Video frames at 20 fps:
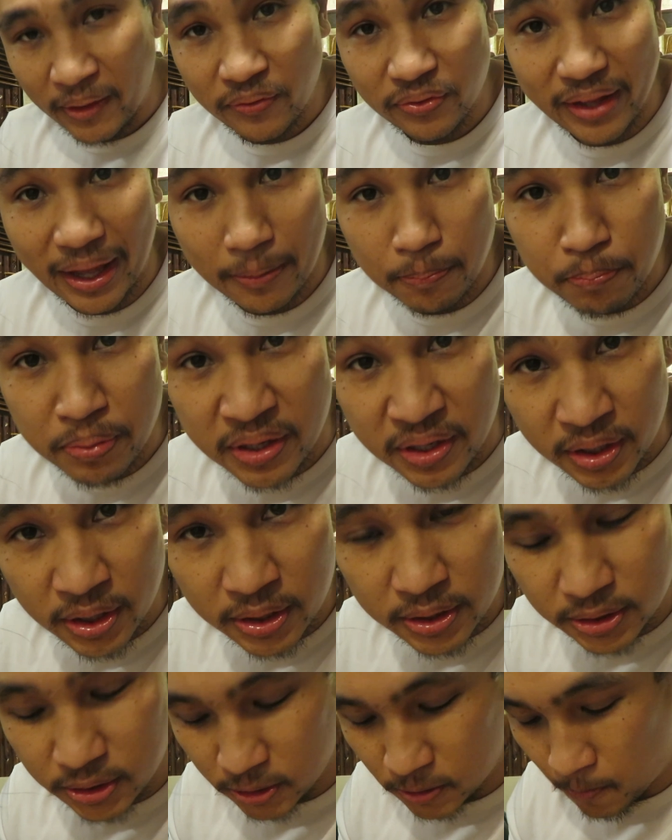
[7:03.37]
That
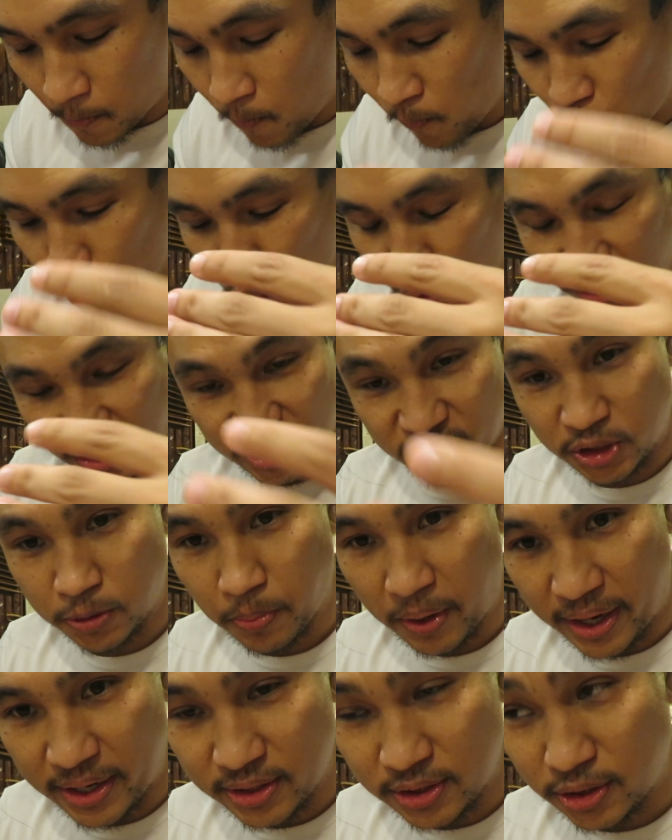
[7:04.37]
peanuts with the
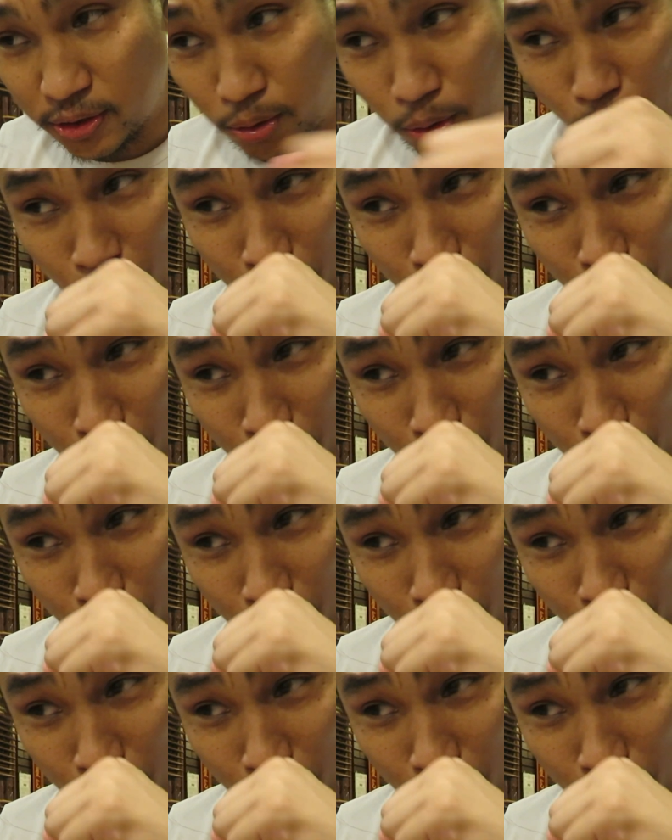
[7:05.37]
spice.